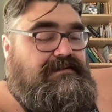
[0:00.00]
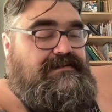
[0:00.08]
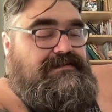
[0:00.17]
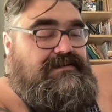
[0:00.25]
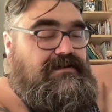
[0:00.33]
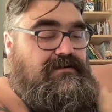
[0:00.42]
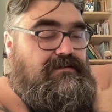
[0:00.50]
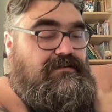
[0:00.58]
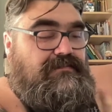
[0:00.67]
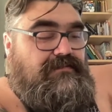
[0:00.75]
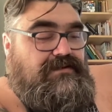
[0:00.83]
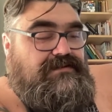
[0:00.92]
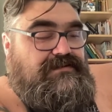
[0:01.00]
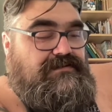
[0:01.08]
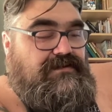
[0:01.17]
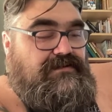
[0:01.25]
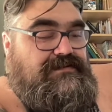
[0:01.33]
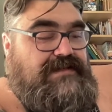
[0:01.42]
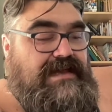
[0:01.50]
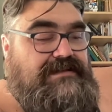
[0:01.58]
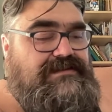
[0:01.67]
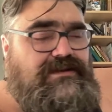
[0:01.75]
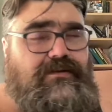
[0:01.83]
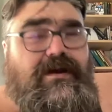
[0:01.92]
So there's
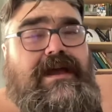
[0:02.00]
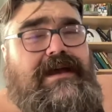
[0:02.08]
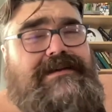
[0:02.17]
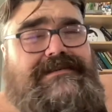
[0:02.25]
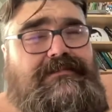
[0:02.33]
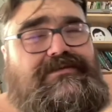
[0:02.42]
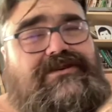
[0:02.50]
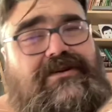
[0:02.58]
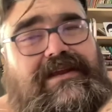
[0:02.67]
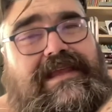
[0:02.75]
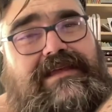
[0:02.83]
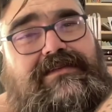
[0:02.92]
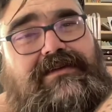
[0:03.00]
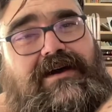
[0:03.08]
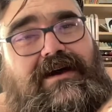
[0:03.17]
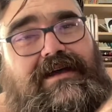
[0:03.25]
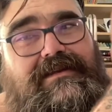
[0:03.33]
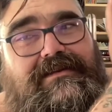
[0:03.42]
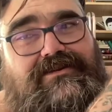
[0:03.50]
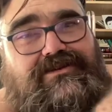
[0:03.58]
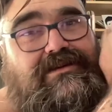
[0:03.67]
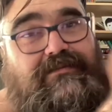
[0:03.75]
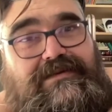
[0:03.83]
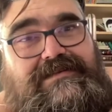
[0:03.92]
that, too. Because I'm sure he thought
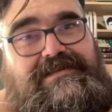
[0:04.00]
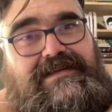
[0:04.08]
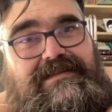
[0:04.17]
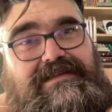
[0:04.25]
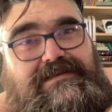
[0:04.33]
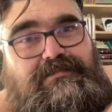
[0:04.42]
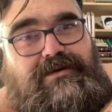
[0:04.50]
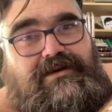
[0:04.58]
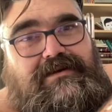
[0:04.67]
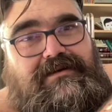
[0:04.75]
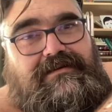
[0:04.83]
she would see this book,